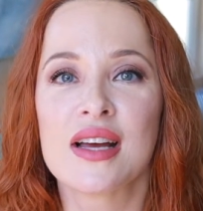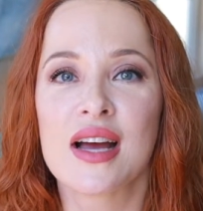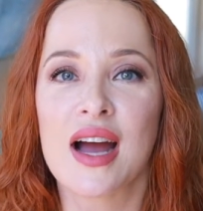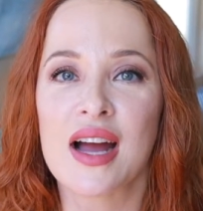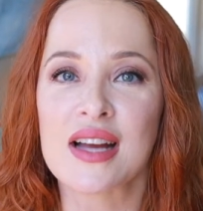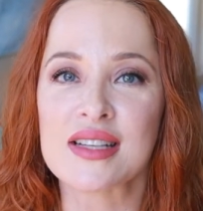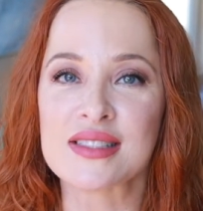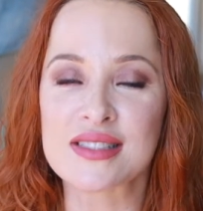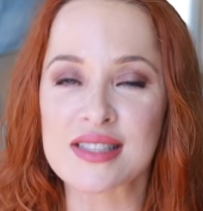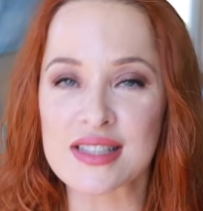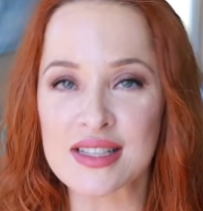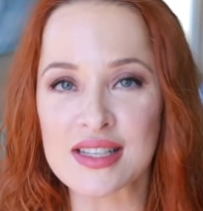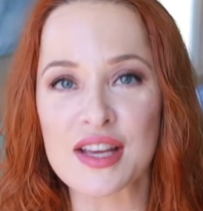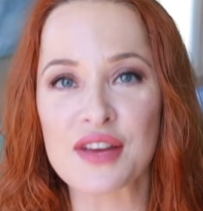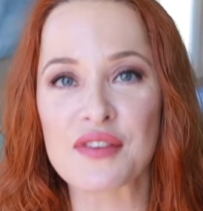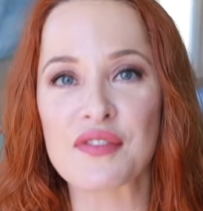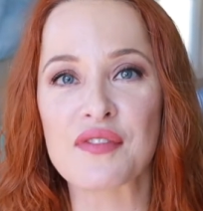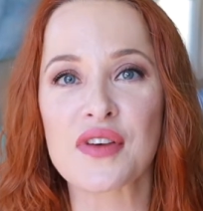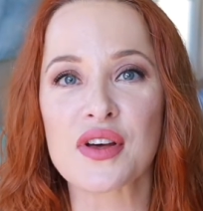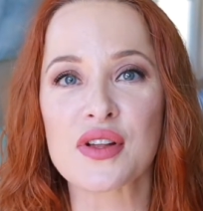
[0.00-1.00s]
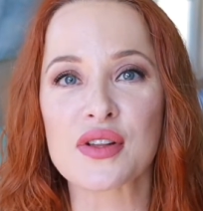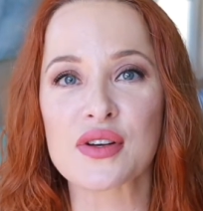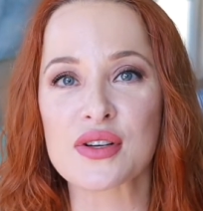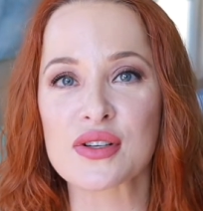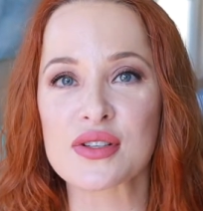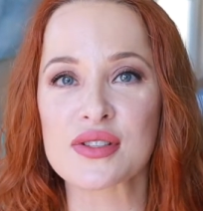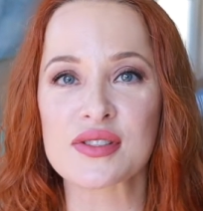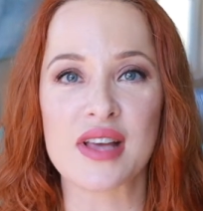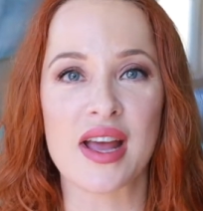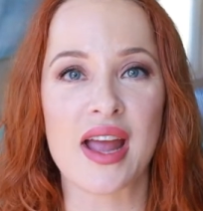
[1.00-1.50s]
I did get
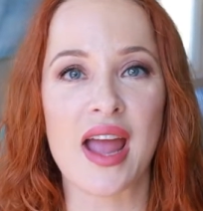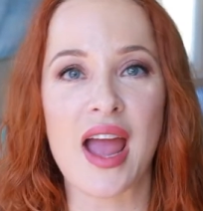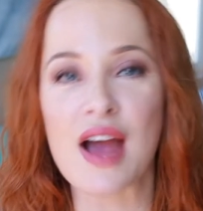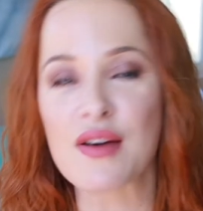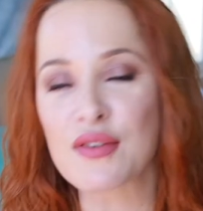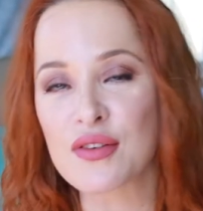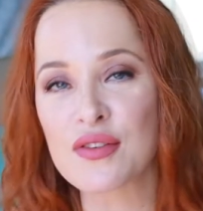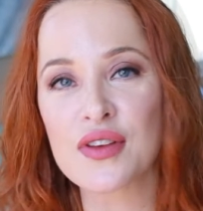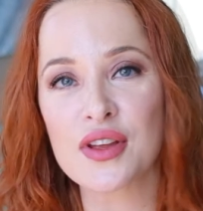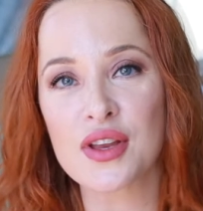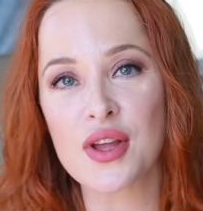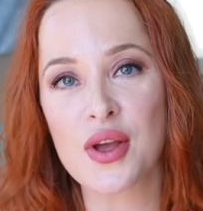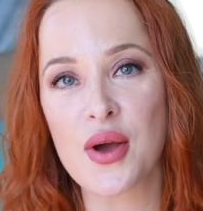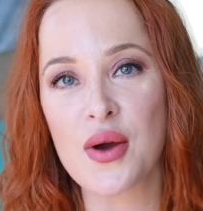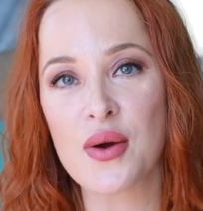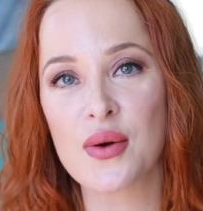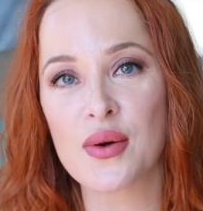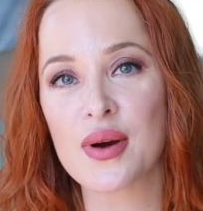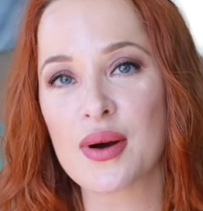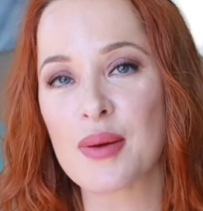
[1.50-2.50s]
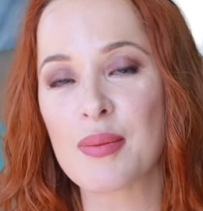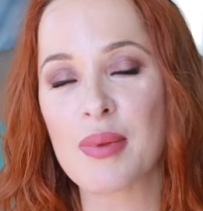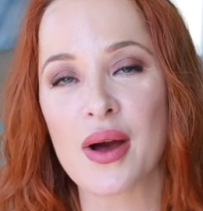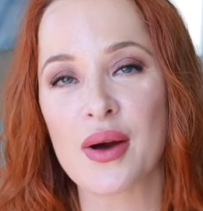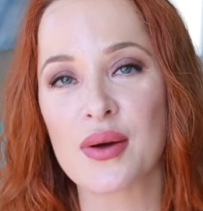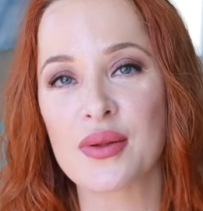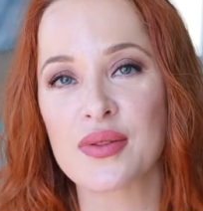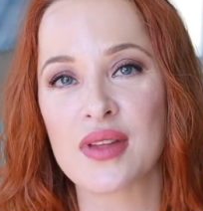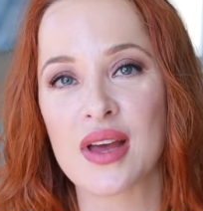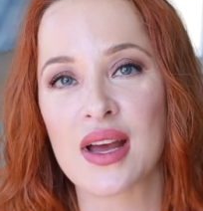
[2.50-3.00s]
fillers. I have a video
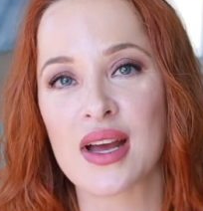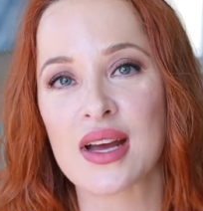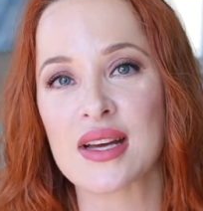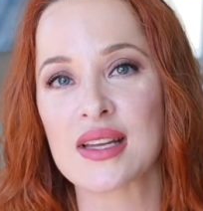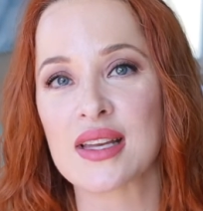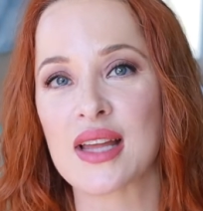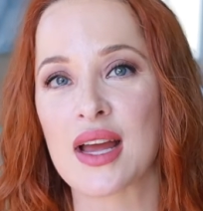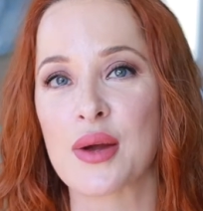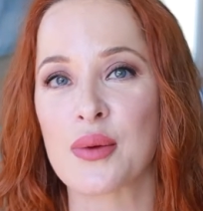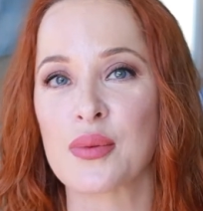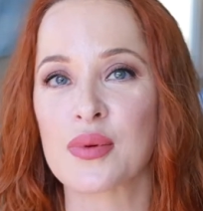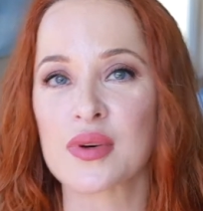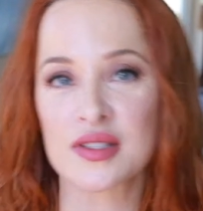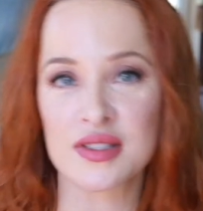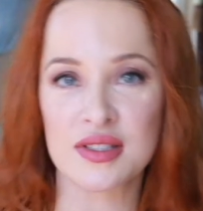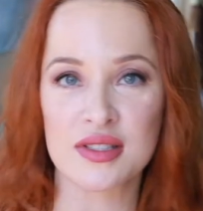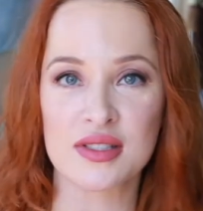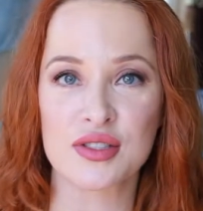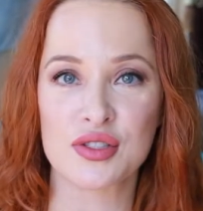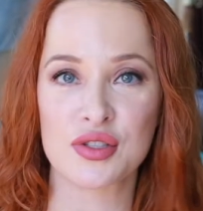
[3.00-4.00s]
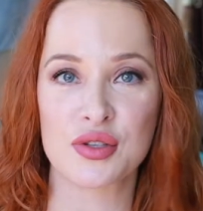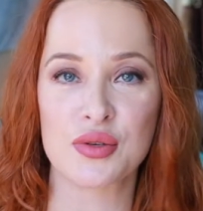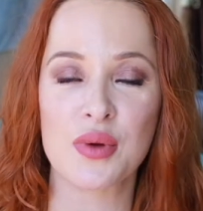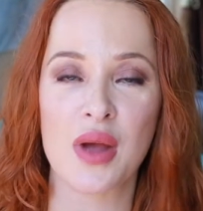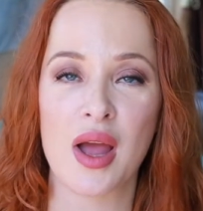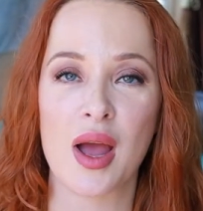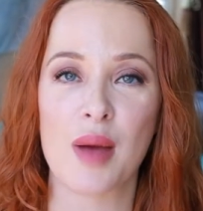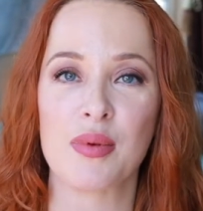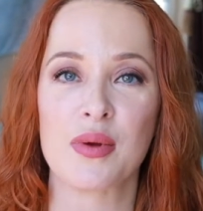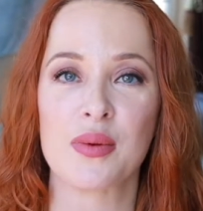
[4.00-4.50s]
about that. I wasn't too
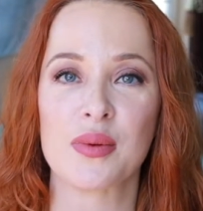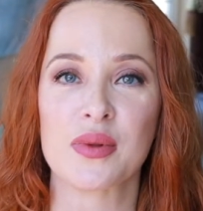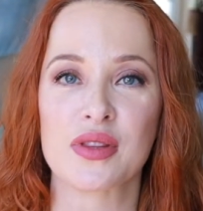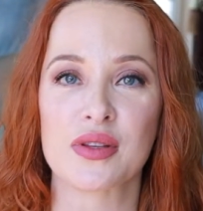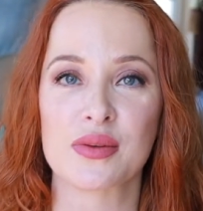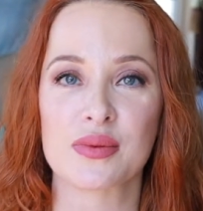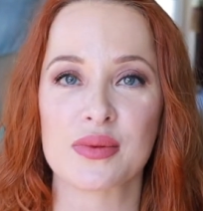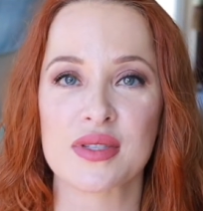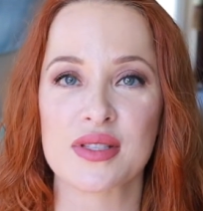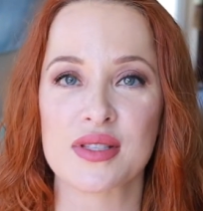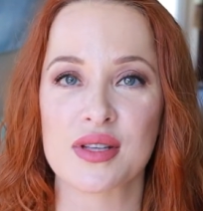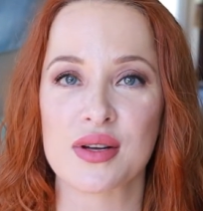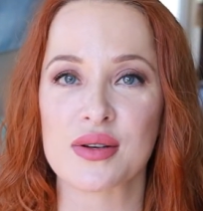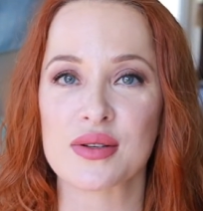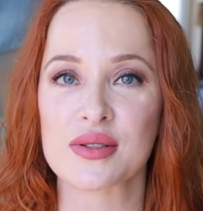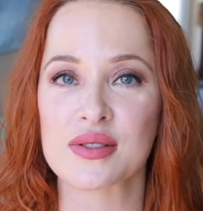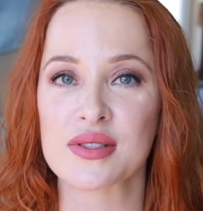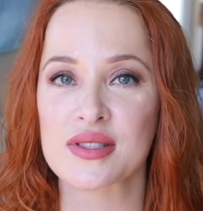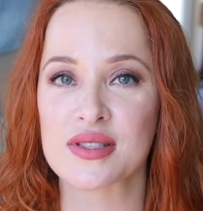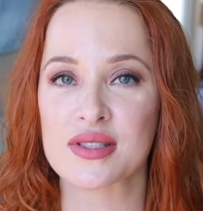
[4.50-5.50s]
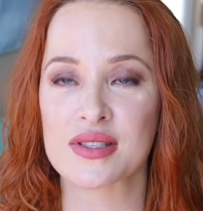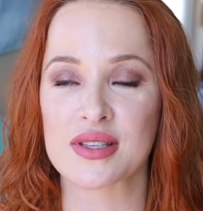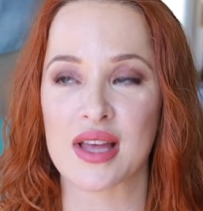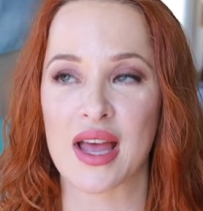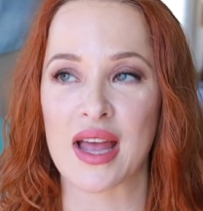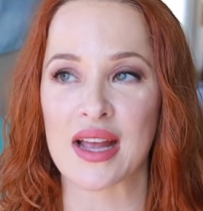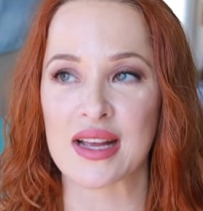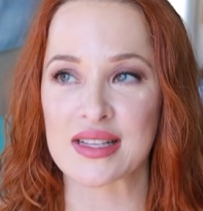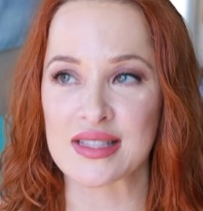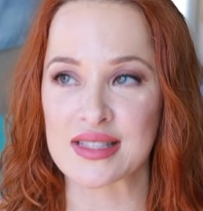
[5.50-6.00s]
happy with the results.
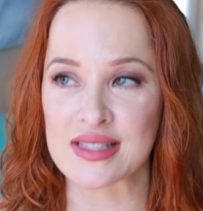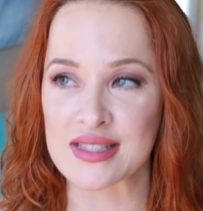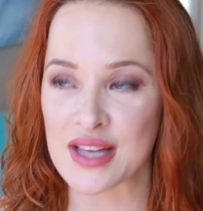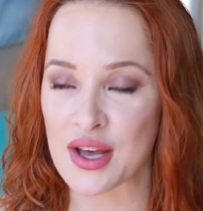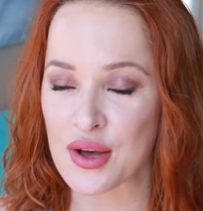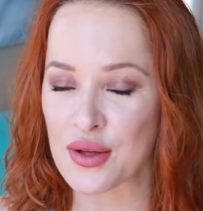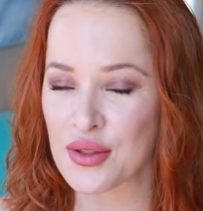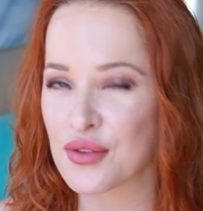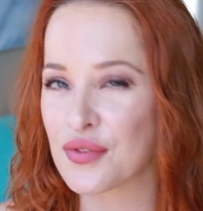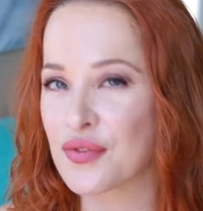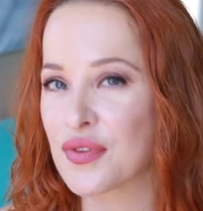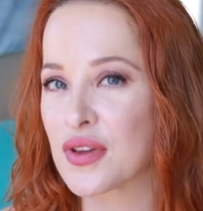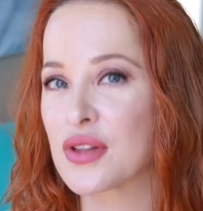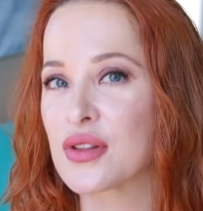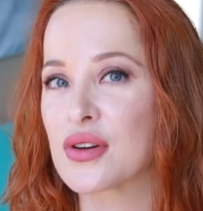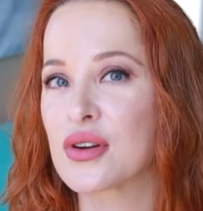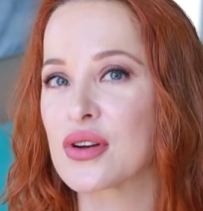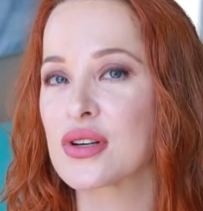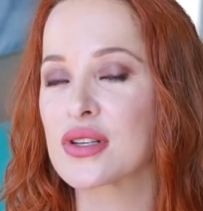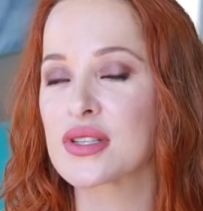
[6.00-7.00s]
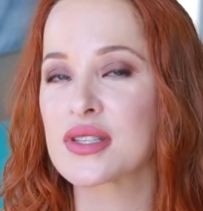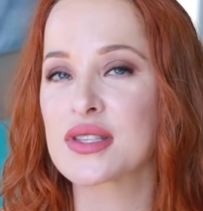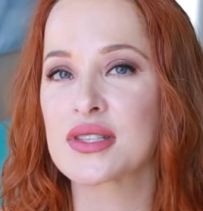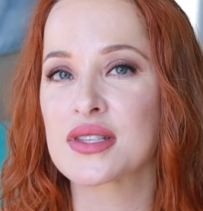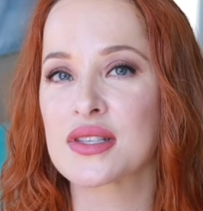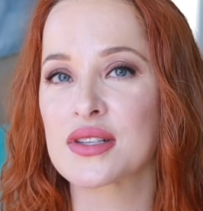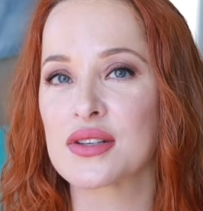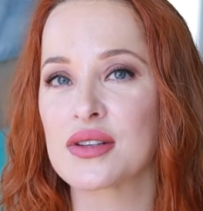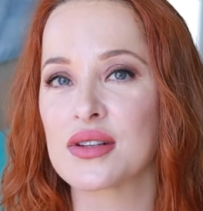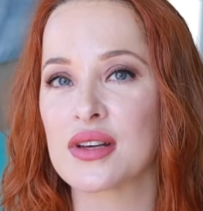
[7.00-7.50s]
I can tell the filler is
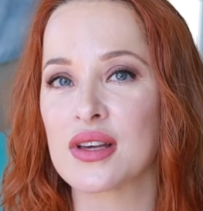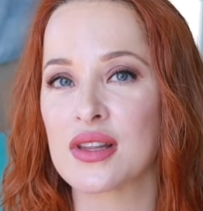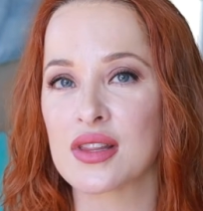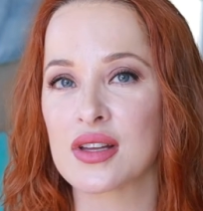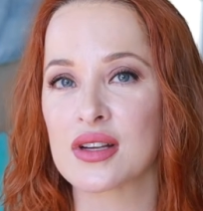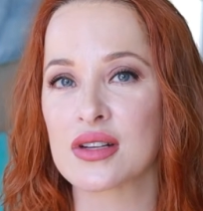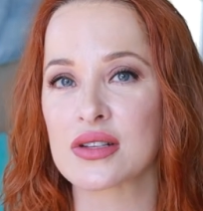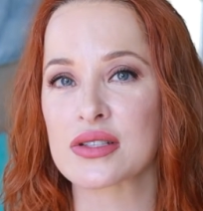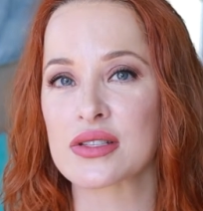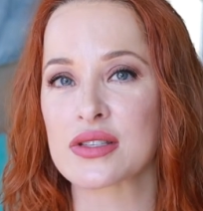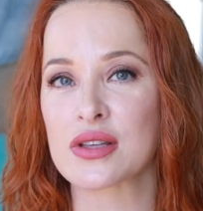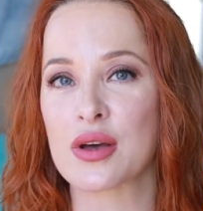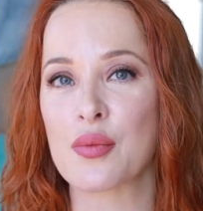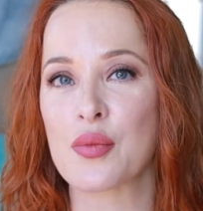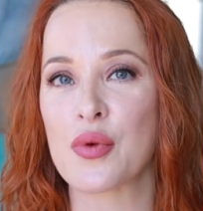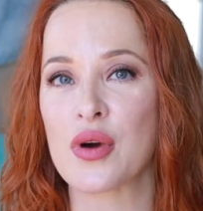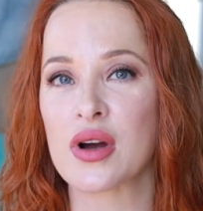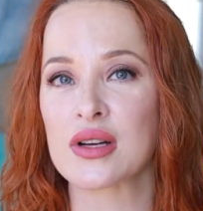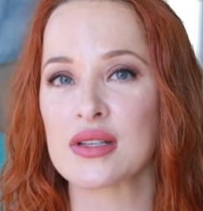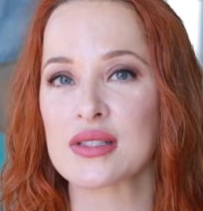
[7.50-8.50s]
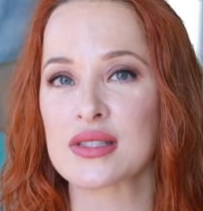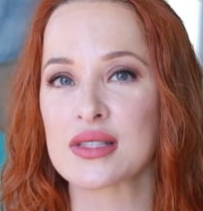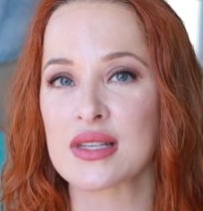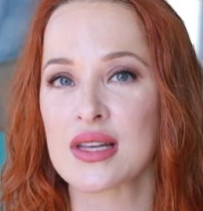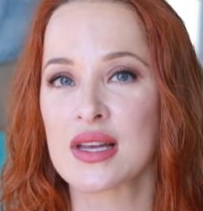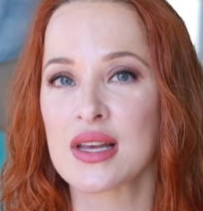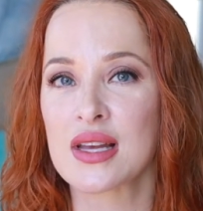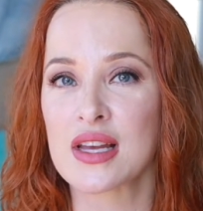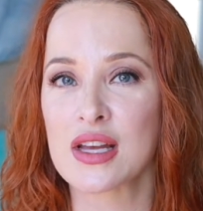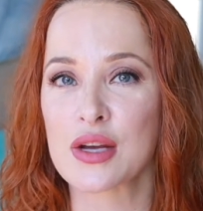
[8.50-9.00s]
still in there somewhat.
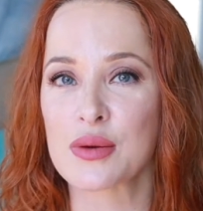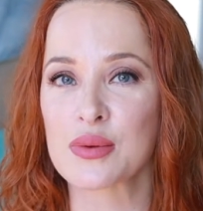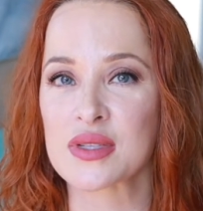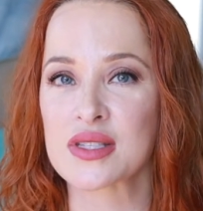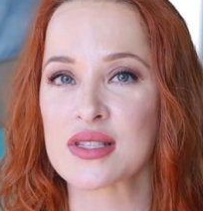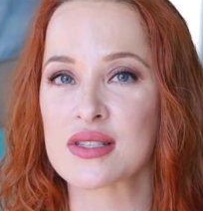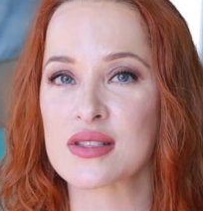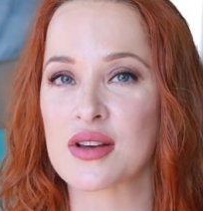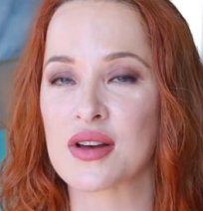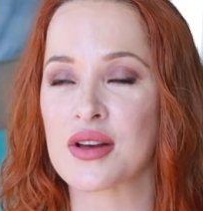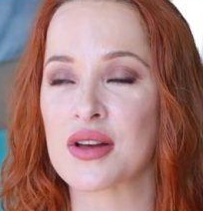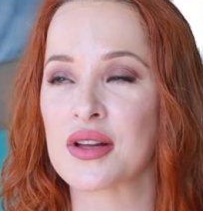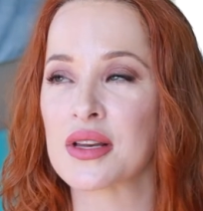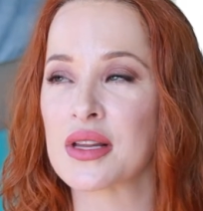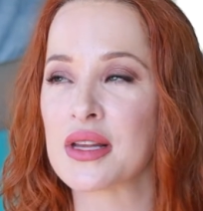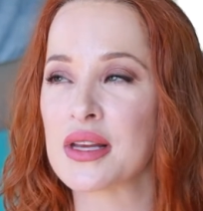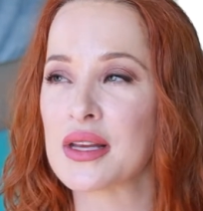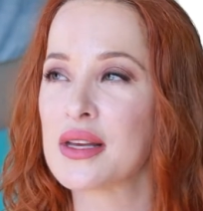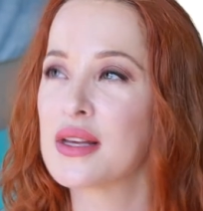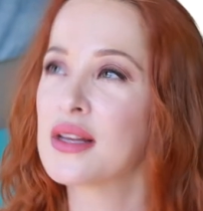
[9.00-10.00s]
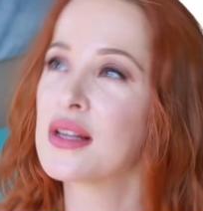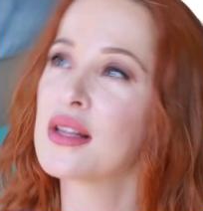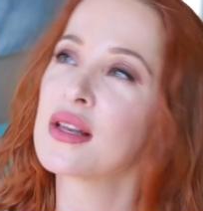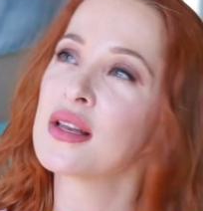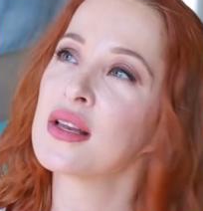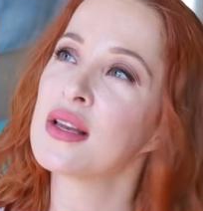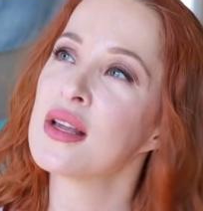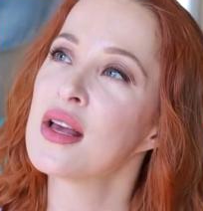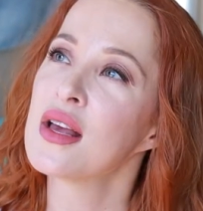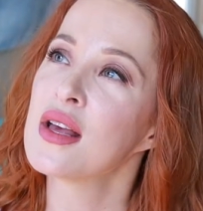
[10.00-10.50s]
It was done
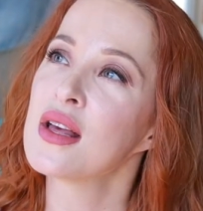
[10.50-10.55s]
in